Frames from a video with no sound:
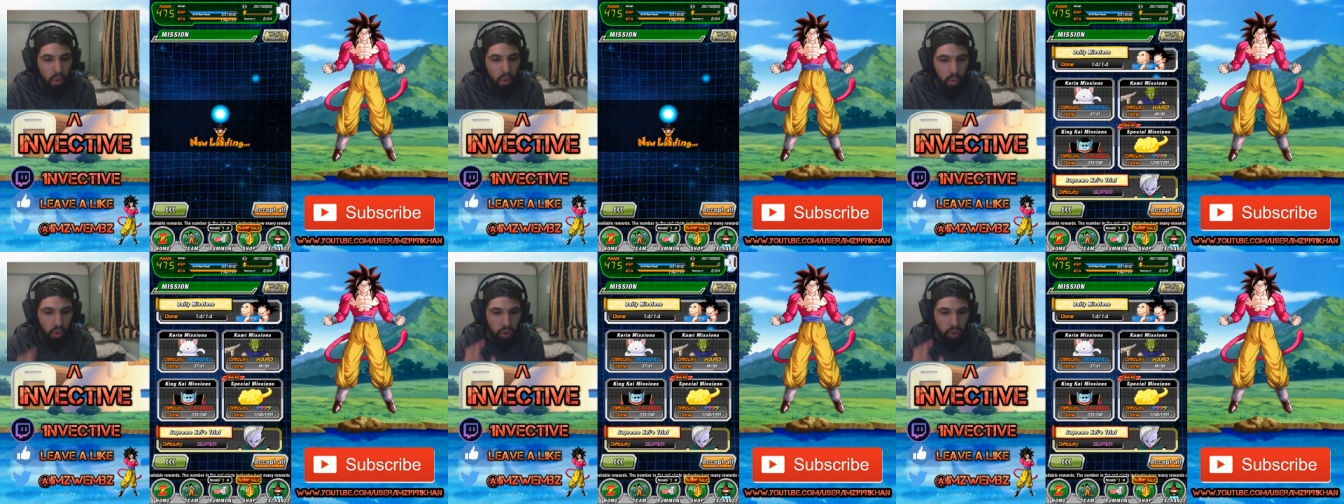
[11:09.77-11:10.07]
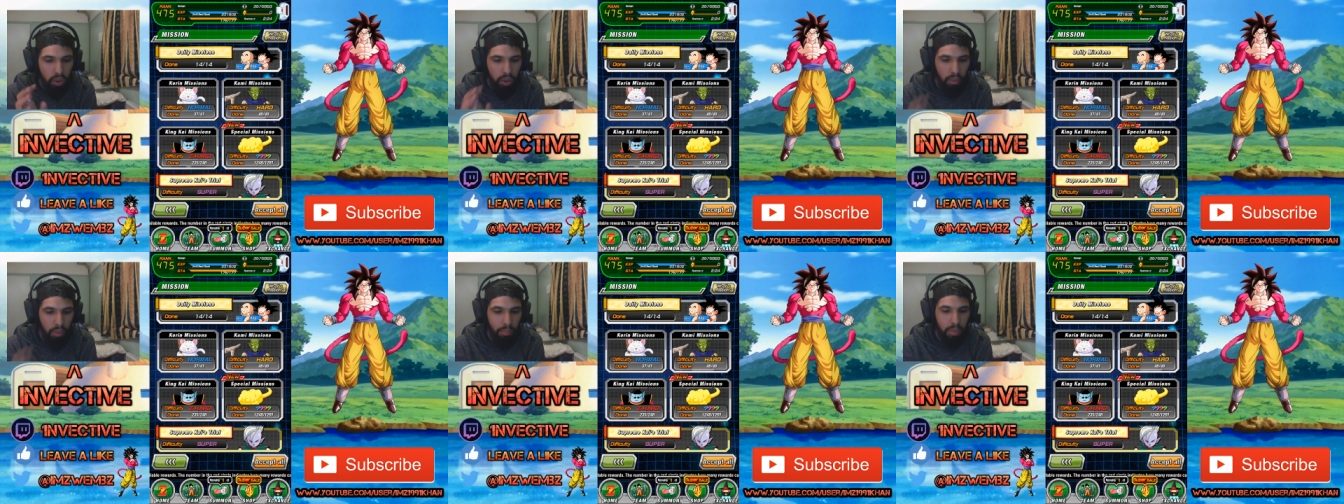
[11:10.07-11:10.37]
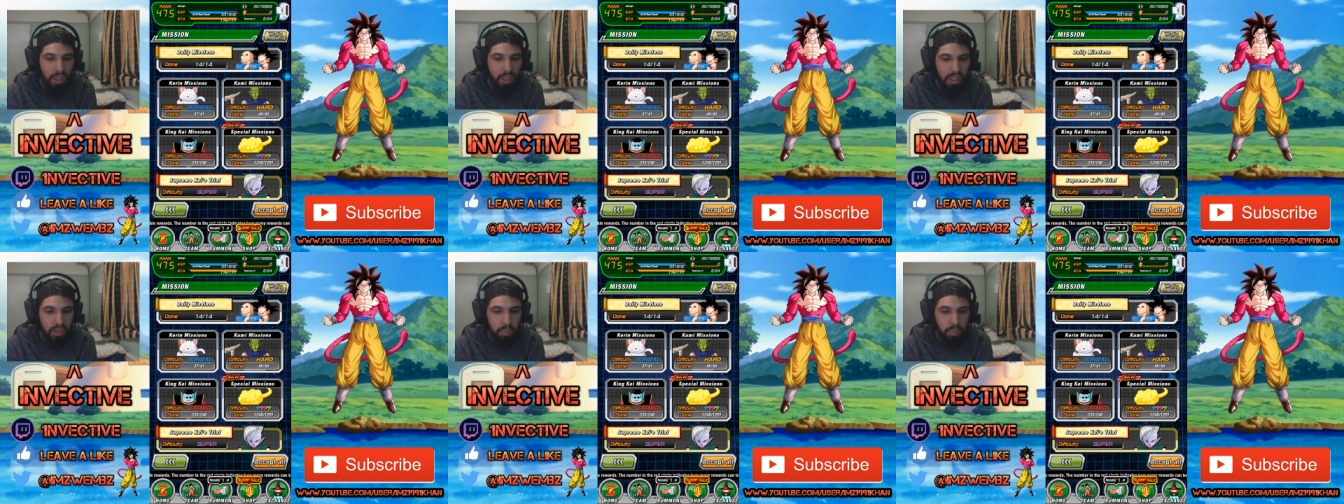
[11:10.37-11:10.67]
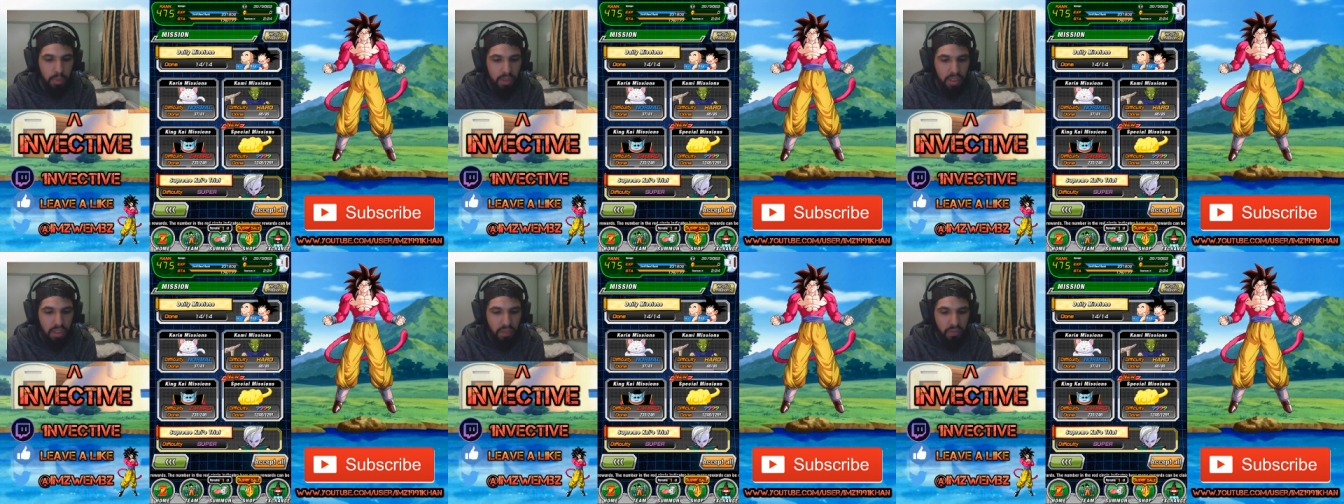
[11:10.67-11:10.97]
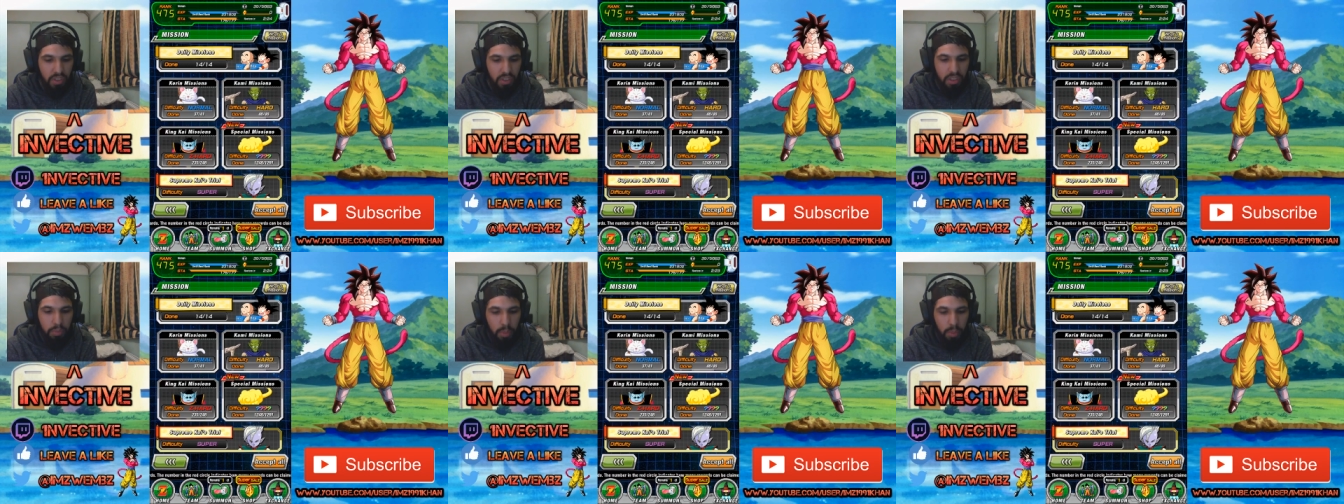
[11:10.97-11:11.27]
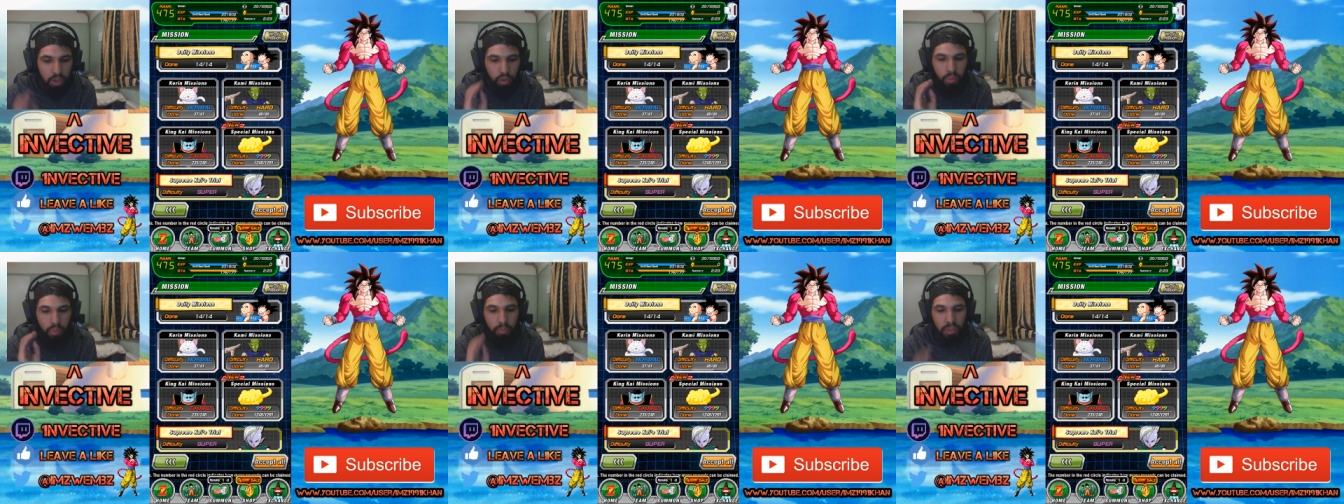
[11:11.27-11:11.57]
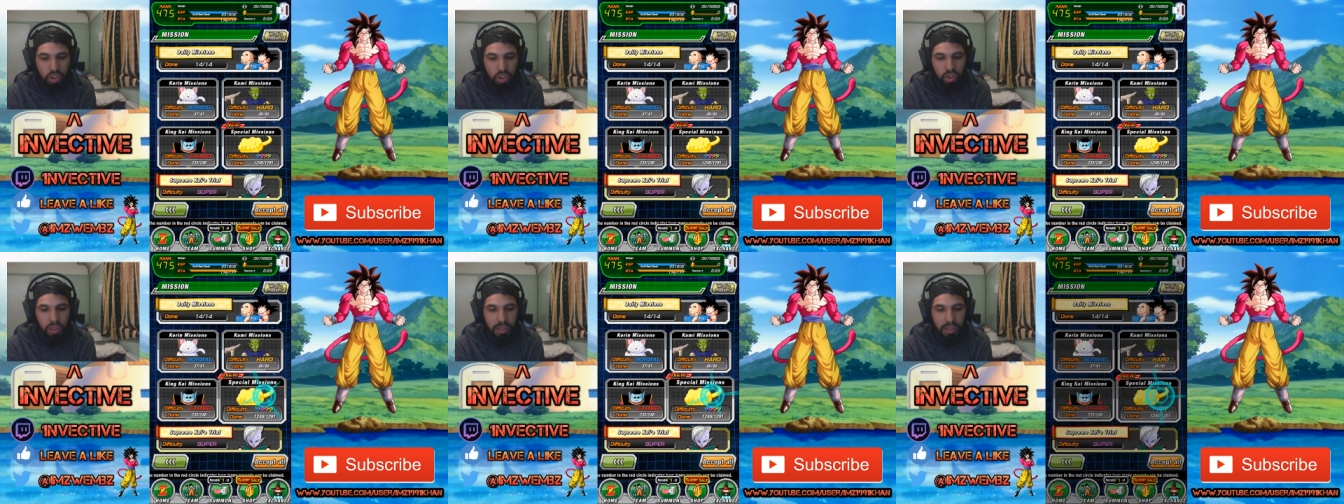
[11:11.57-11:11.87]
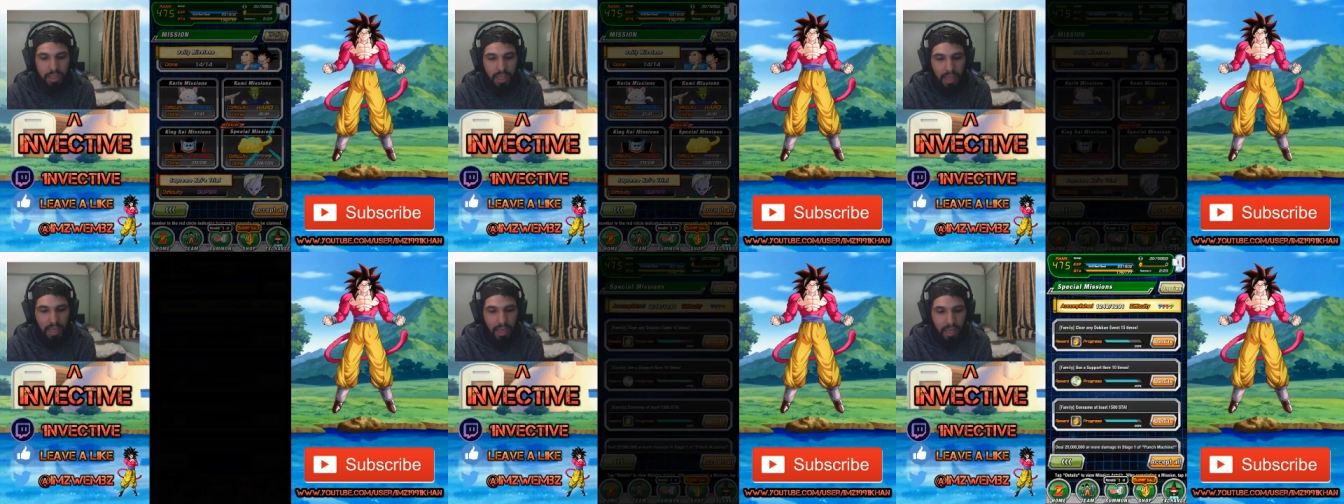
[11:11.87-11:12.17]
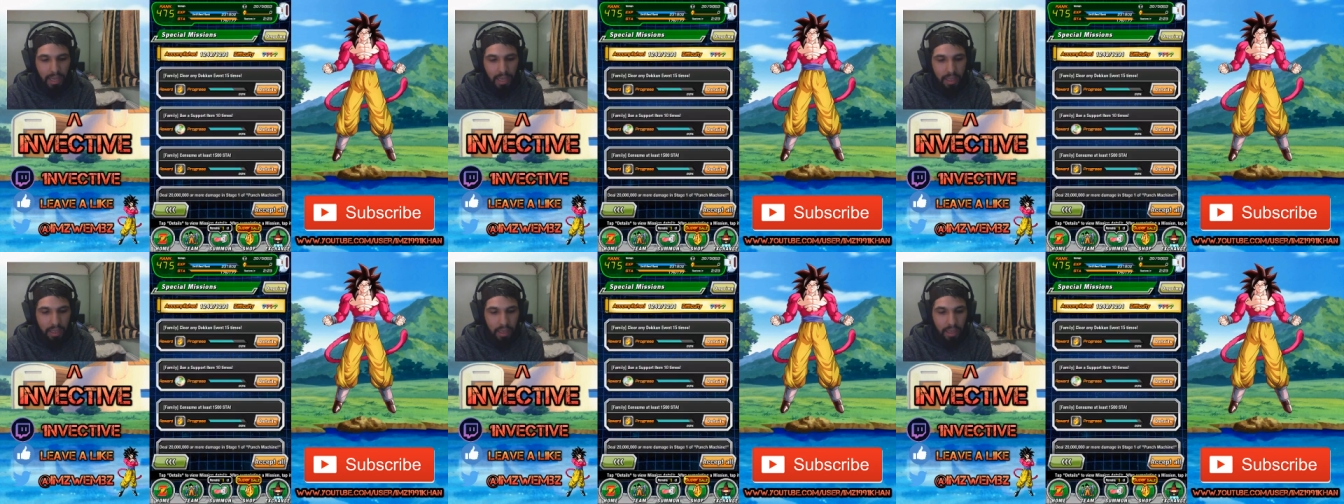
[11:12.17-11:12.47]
or you complete specific special missions here.